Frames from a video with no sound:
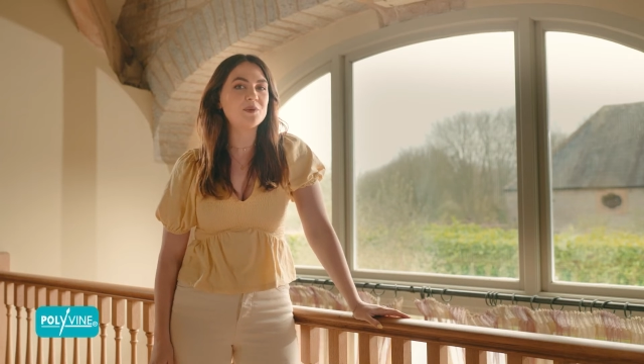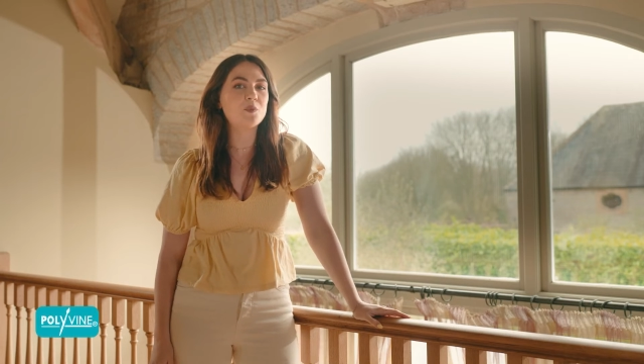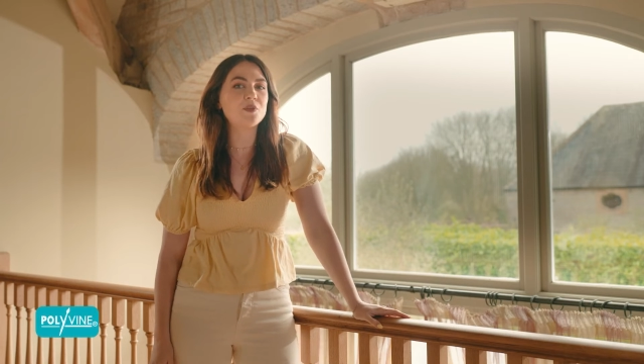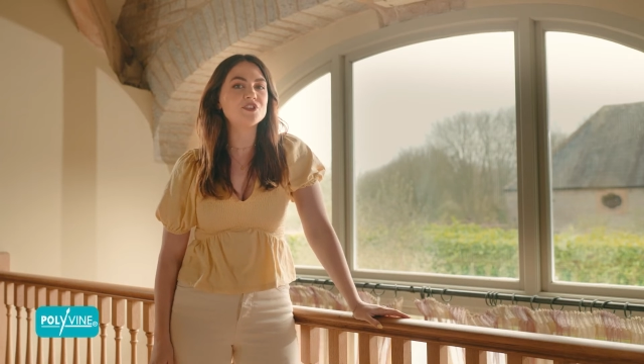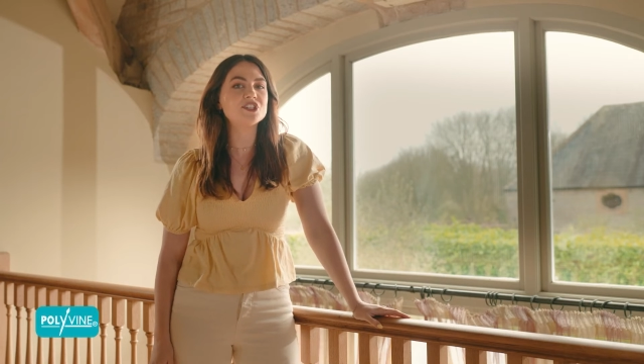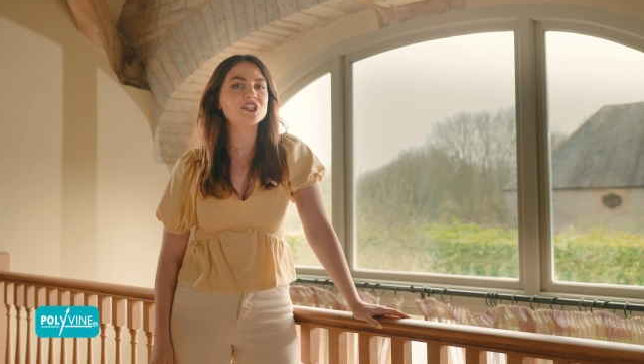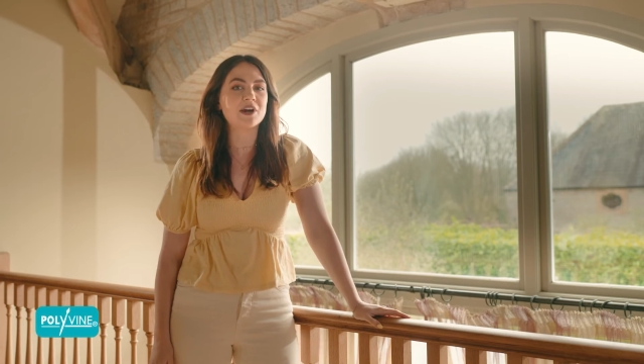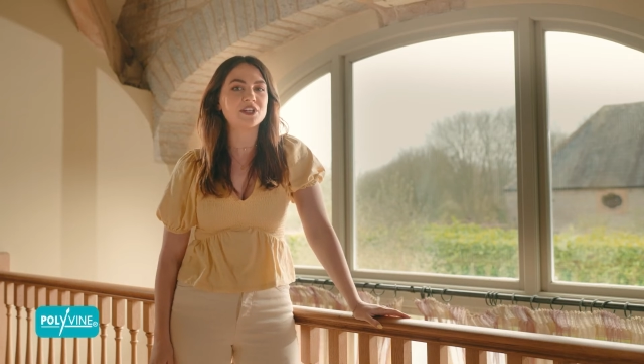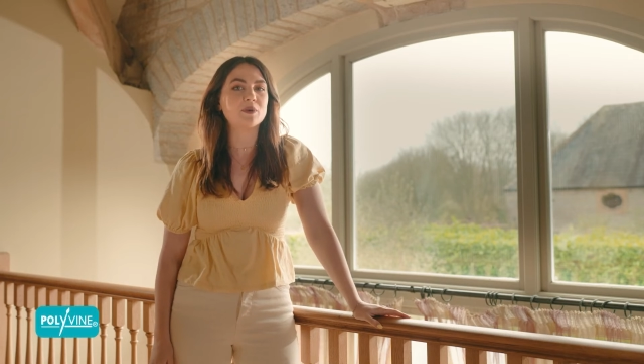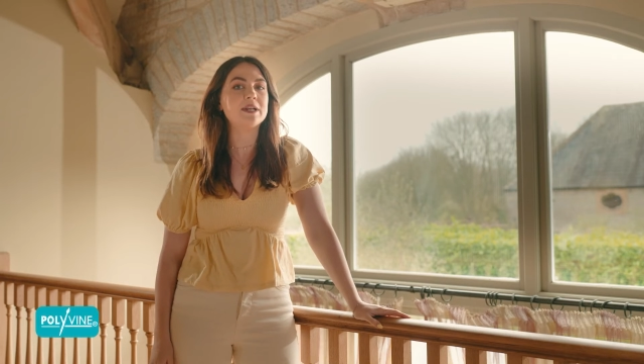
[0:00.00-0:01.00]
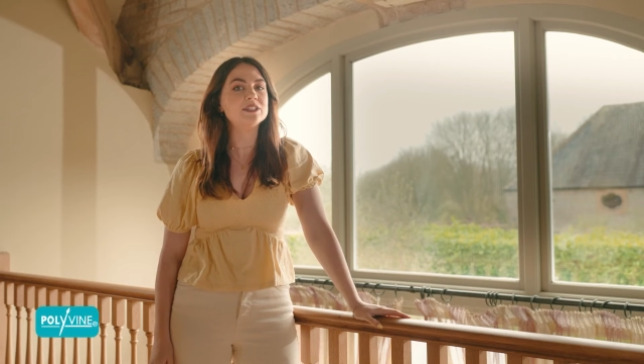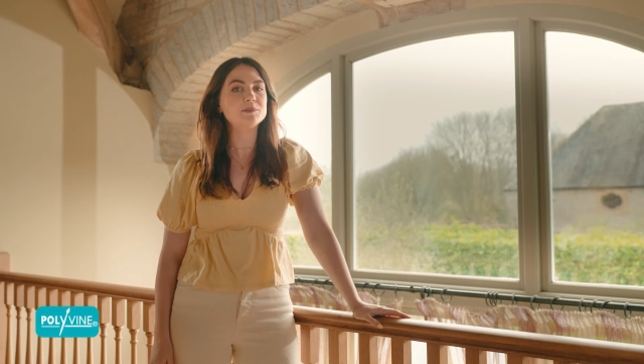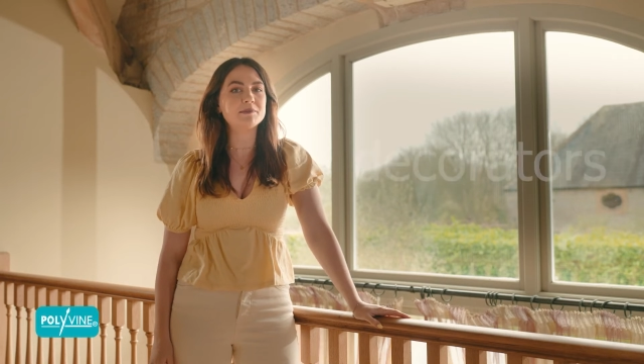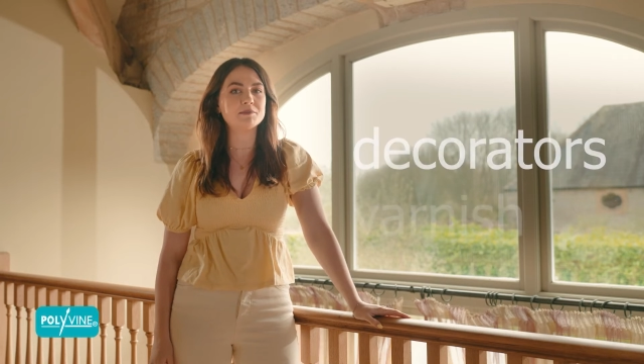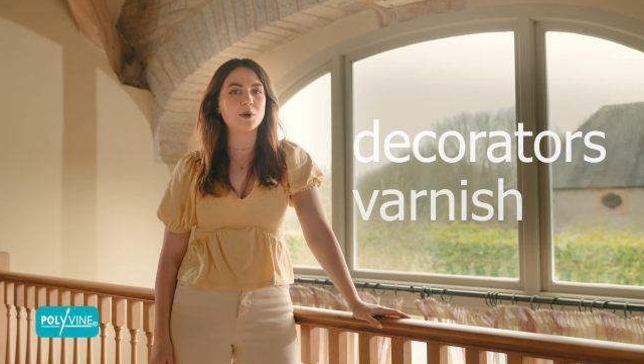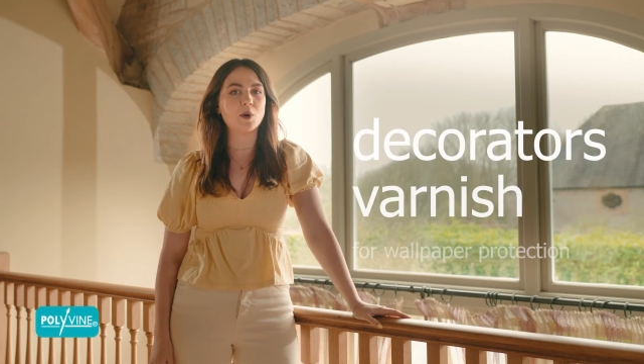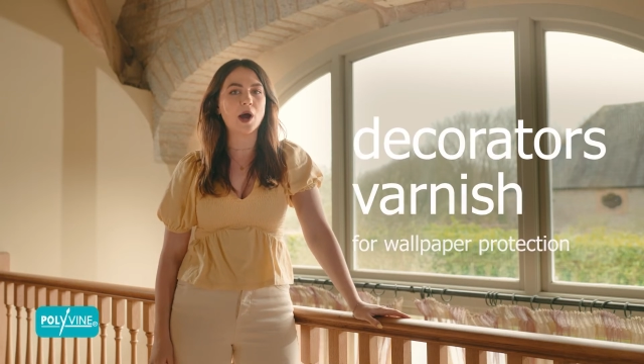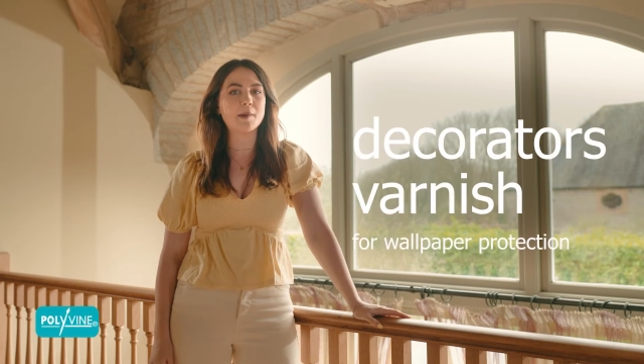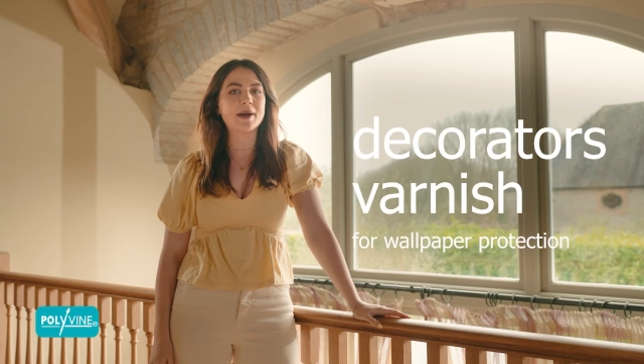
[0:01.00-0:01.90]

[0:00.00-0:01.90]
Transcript: we wanted to tell you a little bit more